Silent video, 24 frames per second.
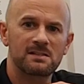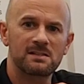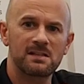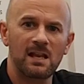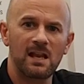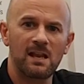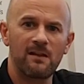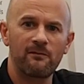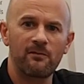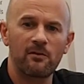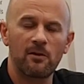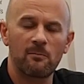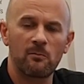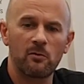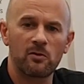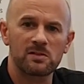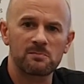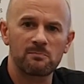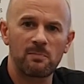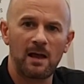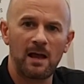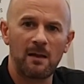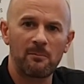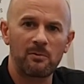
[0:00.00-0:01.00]
save your
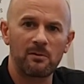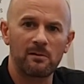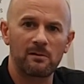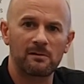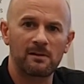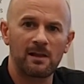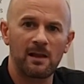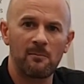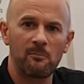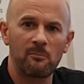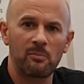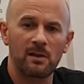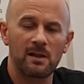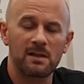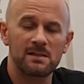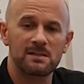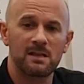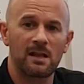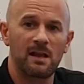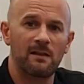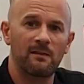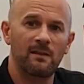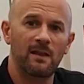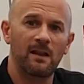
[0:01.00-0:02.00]
most popular
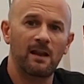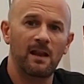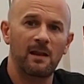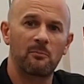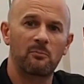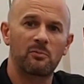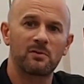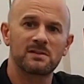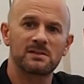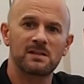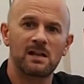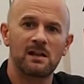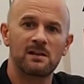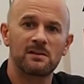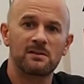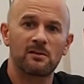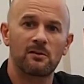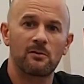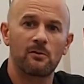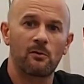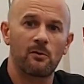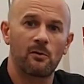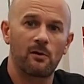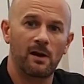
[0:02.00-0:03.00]
templates, and then a
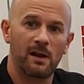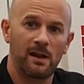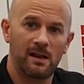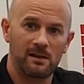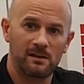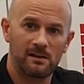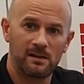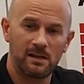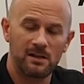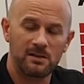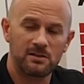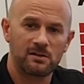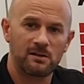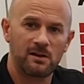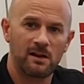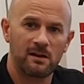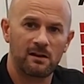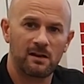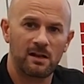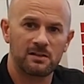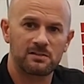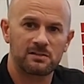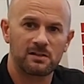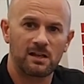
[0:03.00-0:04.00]
presenter or a teacher
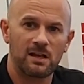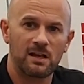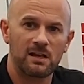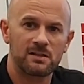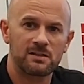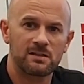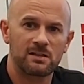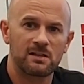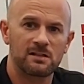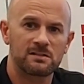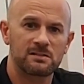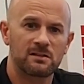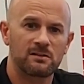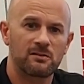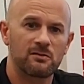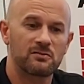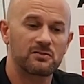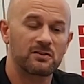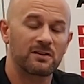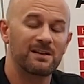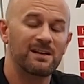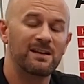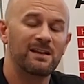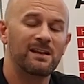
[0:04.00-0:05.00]
at an education
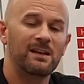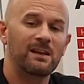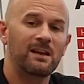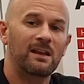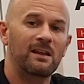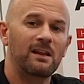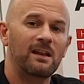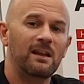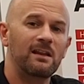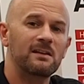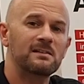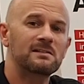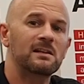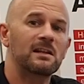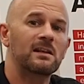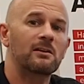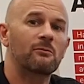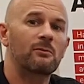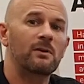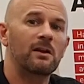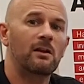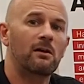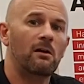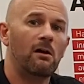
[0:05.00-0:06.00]
institution can
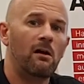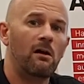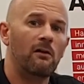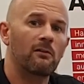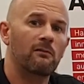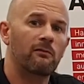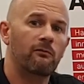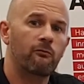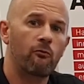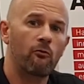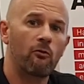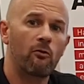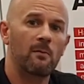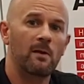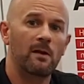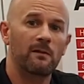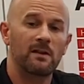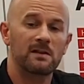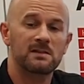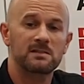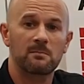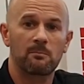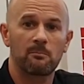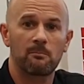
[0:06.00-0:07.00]
easily recall the
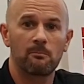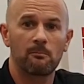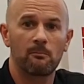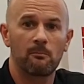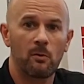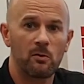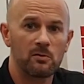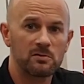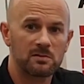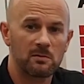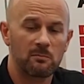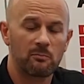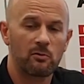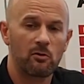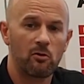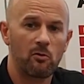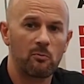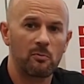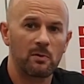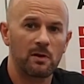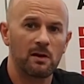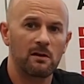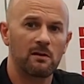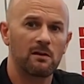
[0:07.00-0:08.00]
format that's most
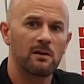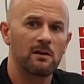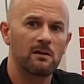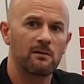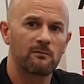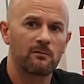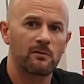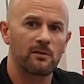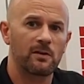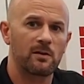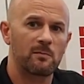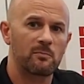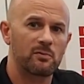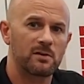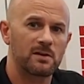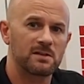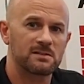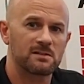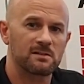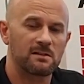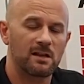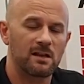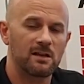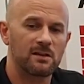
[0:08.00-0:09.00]
appropriate for their
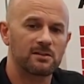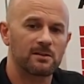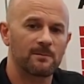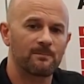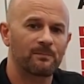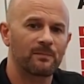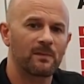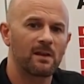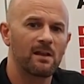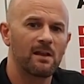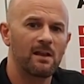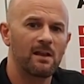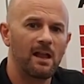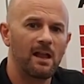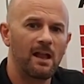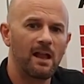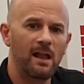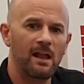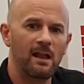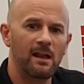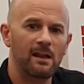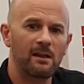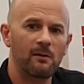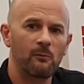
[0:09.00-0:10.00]
presentation.
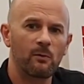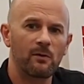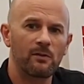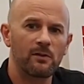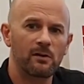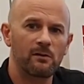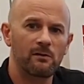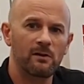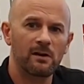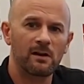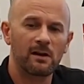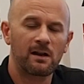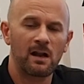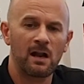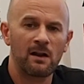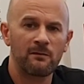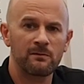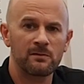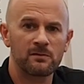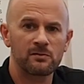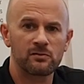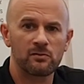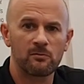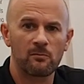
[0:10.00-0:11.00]
And whether you're in a
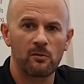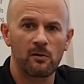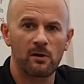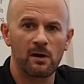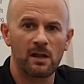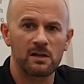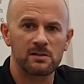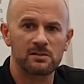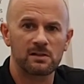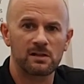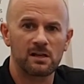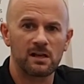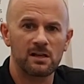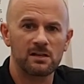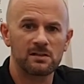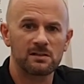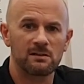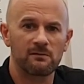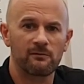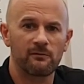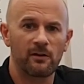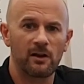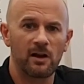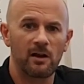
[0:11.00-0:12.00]
conference room or an
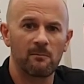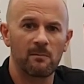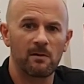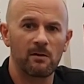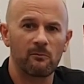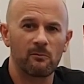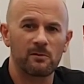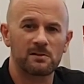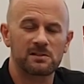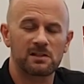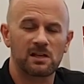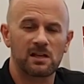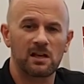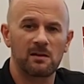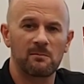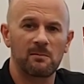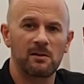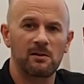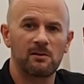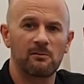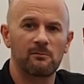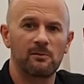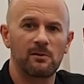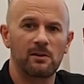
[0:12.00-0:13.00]
education environment, what's going to
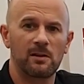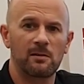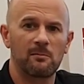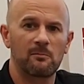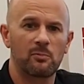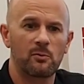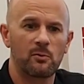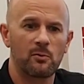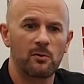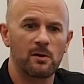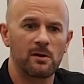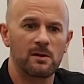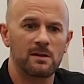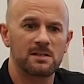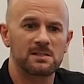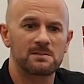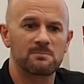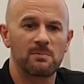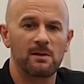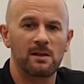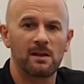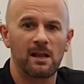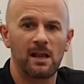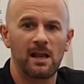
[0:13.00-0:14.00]
be really important
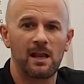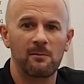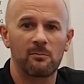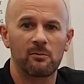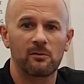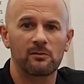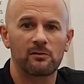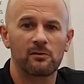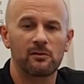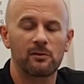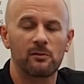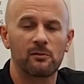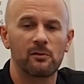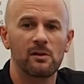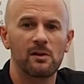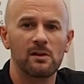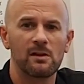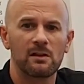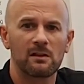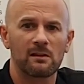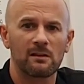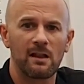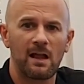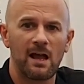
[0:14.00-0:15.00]
is being able to
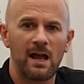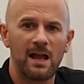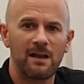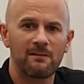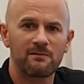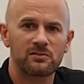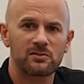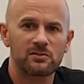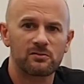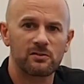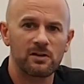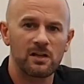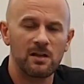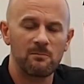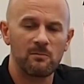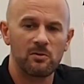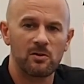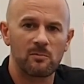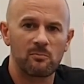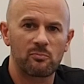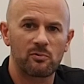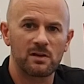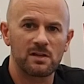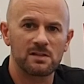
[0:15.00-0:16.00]
live stream
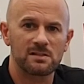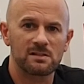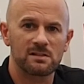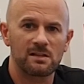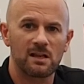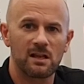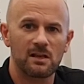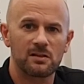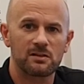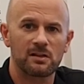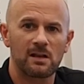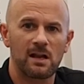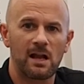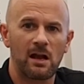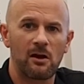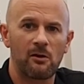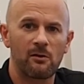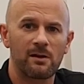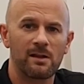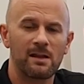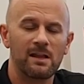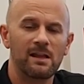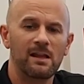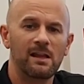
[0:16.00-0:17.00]
your presentation
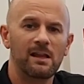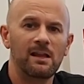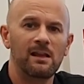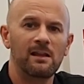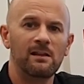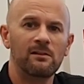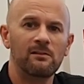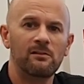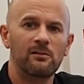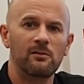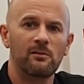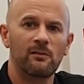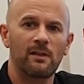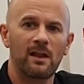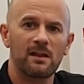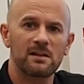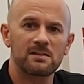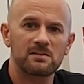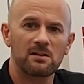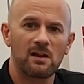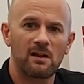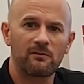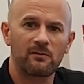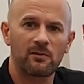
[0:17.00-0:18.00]
out into
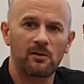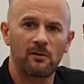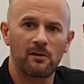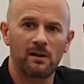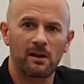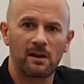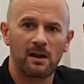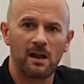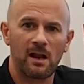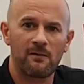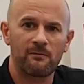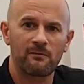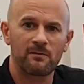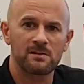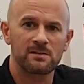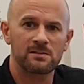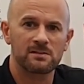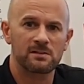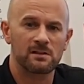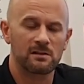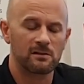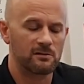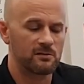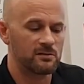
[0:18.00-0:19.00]
that soft codec
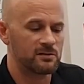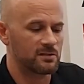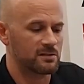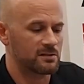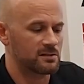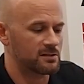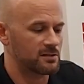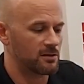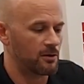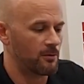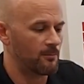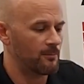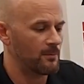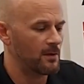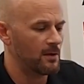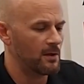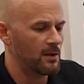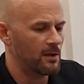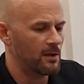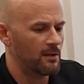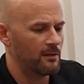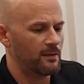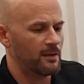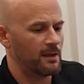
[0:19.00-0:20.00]
conference solution. So
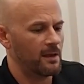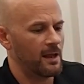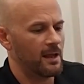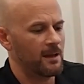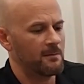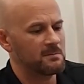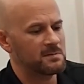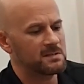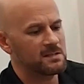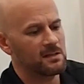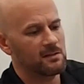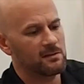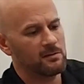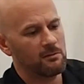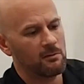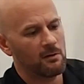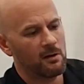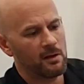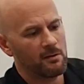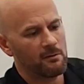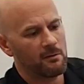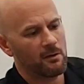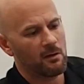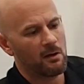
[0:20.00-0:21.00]
the EMCEE
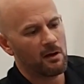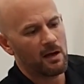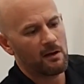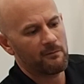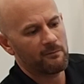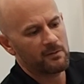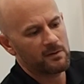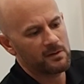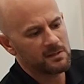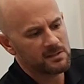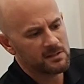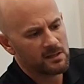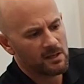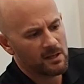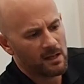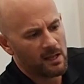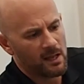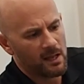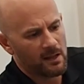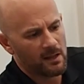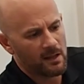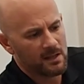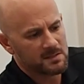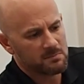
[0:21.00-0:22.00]
200 offers,
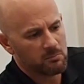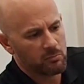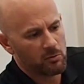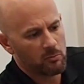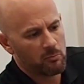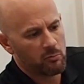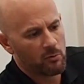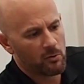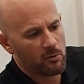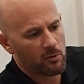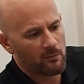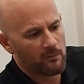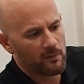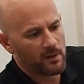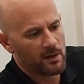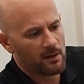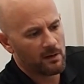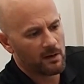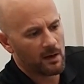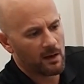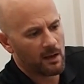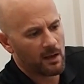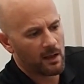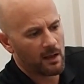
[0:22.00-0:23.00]
this blue port over
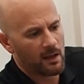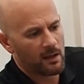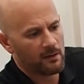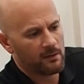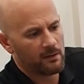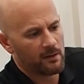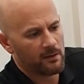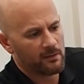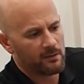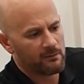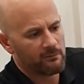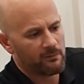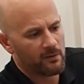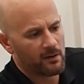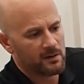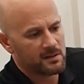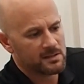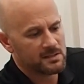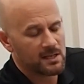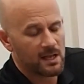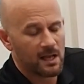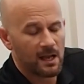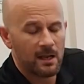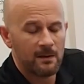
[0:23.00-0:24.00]
here on the
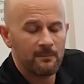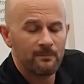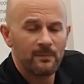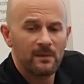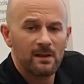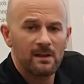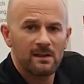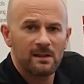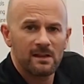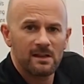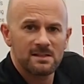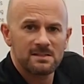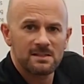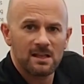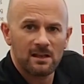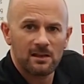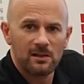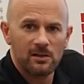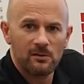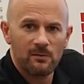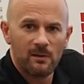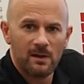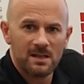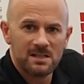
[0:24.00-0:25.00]
far side, is a
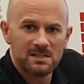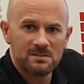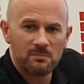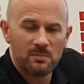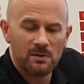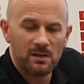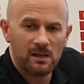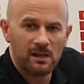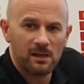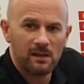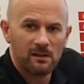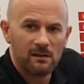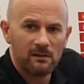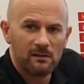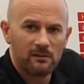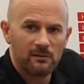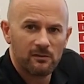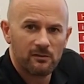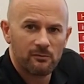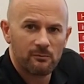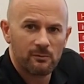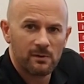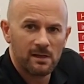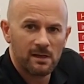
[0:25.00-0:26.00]
USB
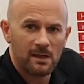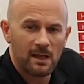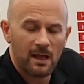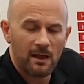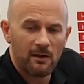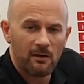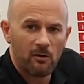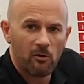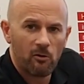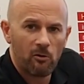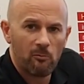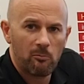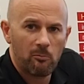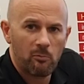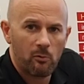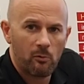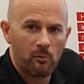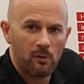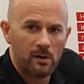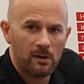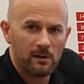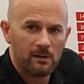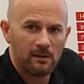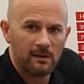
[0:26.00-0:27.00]
3.0
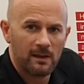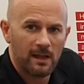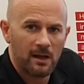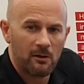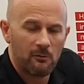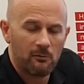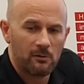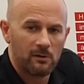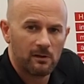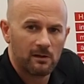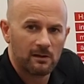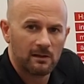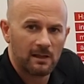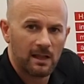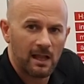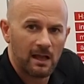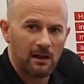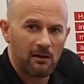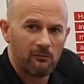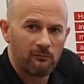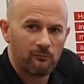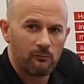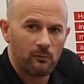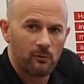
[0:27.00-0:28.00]
port that will
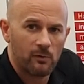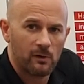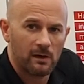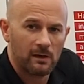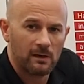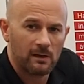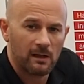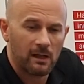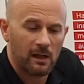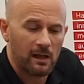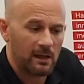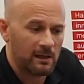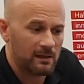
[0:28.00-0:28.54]
allow for